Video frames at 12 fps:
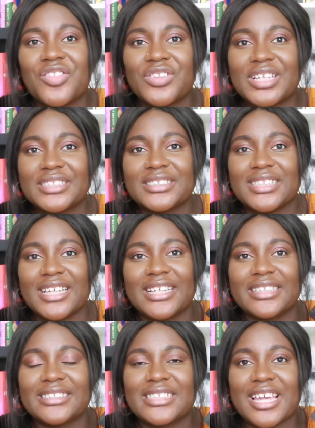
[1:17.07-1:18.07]
This
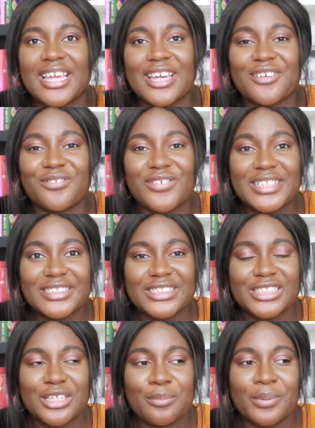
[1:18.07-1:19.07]
is a
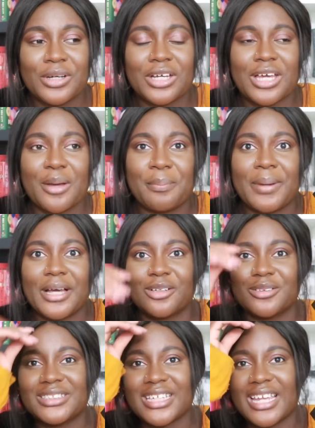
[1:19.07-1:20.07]
fantasy book
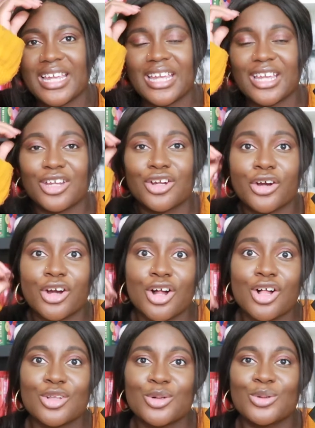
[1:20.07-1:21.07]
about a
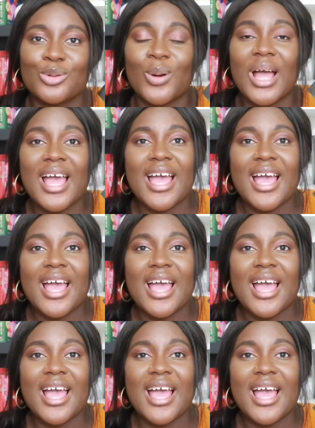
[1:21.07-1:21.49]
girl who